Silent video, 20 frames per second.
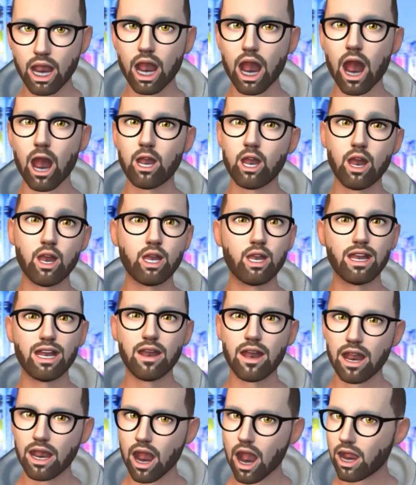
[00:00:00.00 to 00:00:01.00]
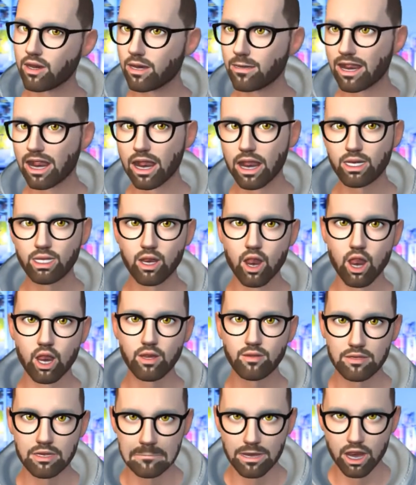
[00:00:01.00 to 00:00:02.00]
Of course, they got a big
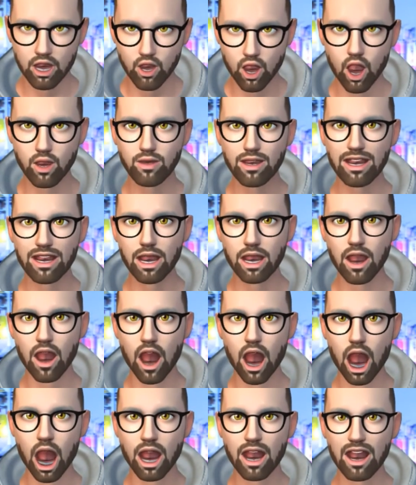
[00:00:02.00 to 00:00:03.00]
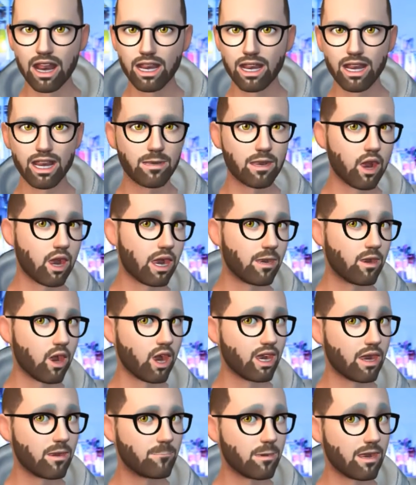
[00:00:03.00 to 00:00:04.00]
jolt from COVID, uh, as
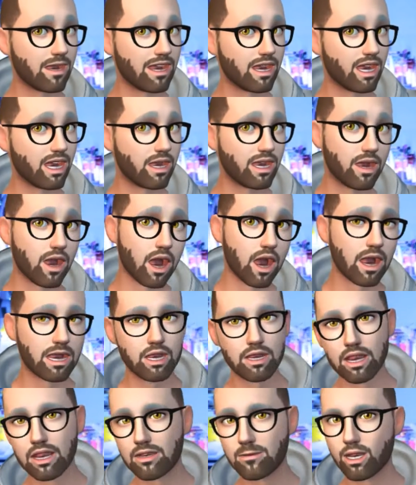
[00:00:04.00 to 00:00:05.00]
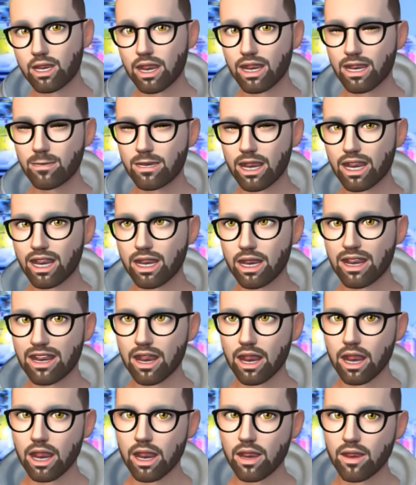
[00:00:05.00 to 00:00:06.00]
most companies inside the three D printing space
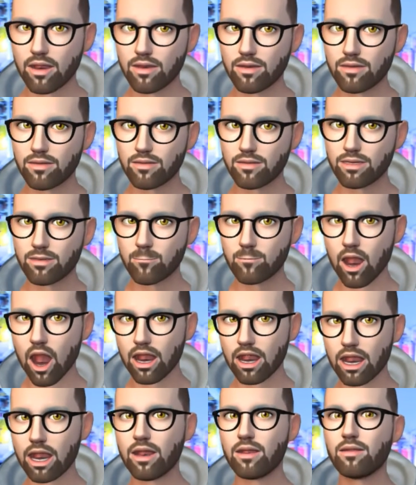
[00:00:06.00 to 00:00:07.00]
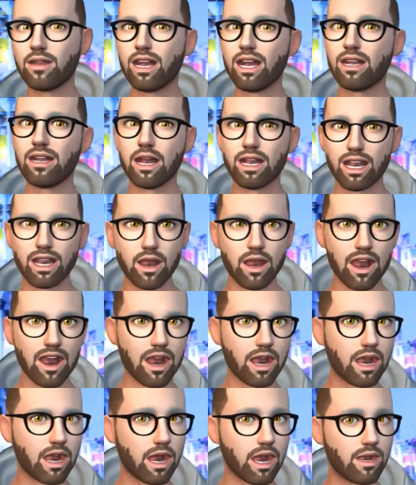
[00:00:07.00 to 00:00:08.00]
did. But since
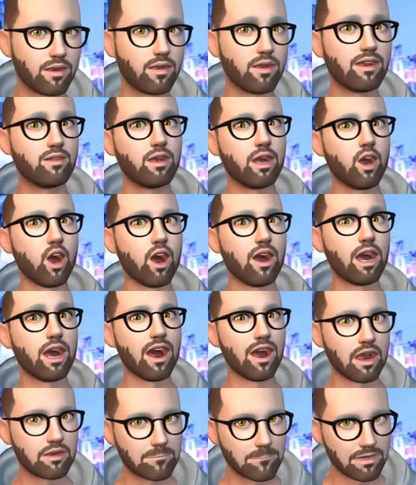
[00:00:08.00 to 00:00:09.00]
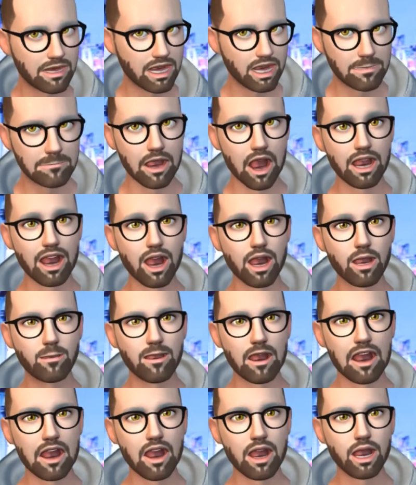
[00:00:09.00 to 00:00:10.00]
then, even though they had a big spike in
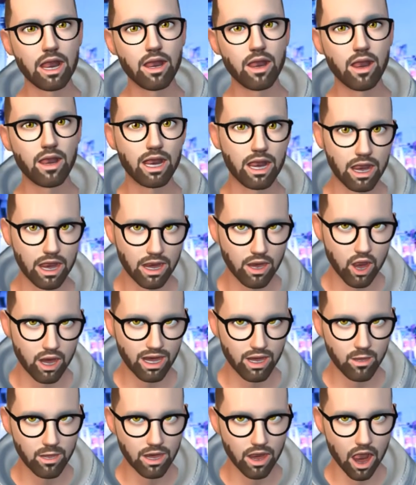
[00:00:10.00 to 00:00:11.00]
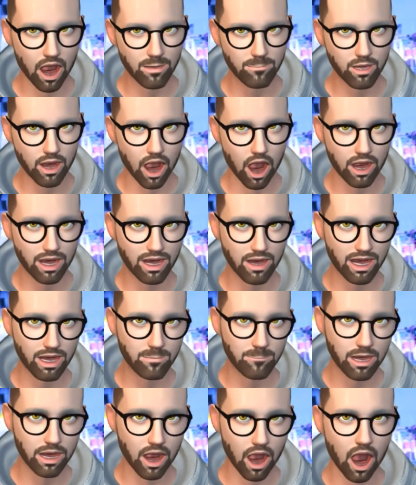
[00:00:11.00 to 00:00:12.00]
demand that also caused problems in
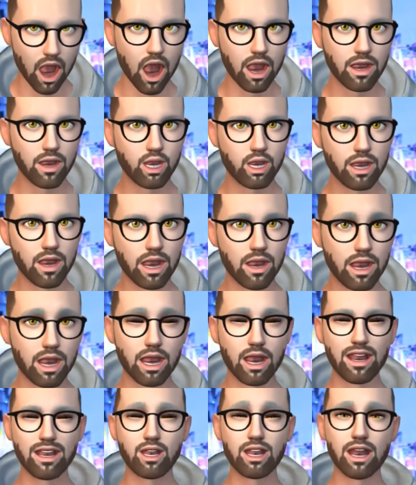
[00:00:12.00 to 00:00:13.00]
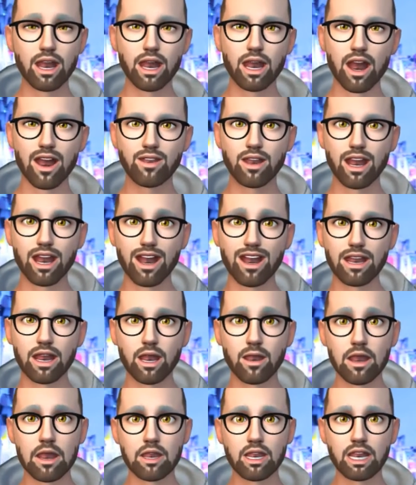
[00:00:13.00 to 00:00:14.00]
supply, they're continuing to have to deal
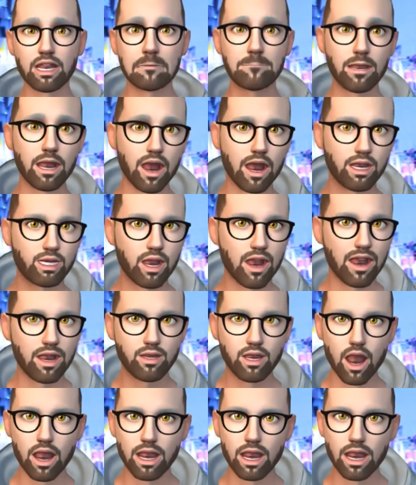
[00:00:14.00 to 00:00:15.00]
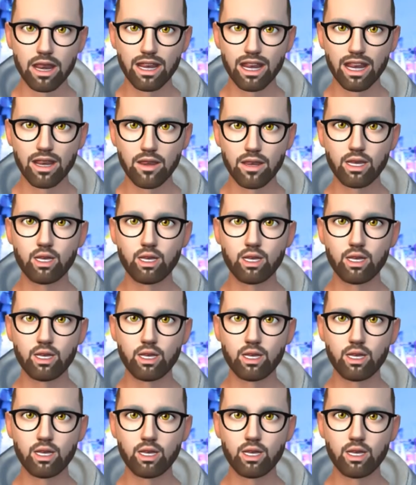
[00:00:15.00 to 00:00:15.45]
with those supply chain problems.